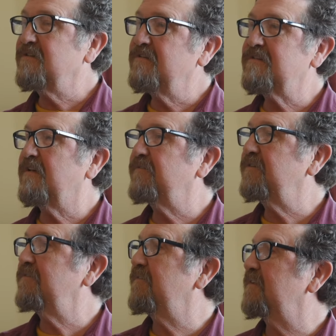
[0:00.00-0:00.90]
and stuff
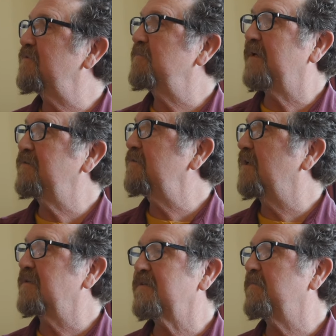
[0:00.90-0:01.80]
that Vasubandhu
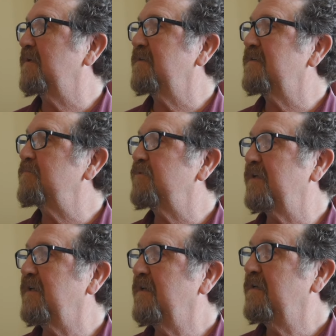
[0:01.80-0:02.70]
talks about,
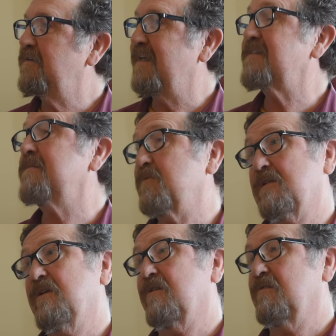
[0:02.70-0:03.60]
that seems
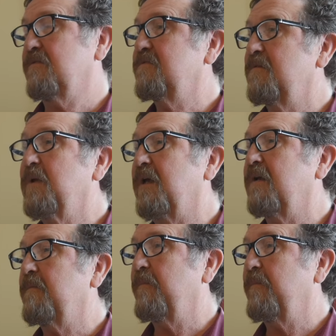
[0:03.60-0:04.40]
clear to me.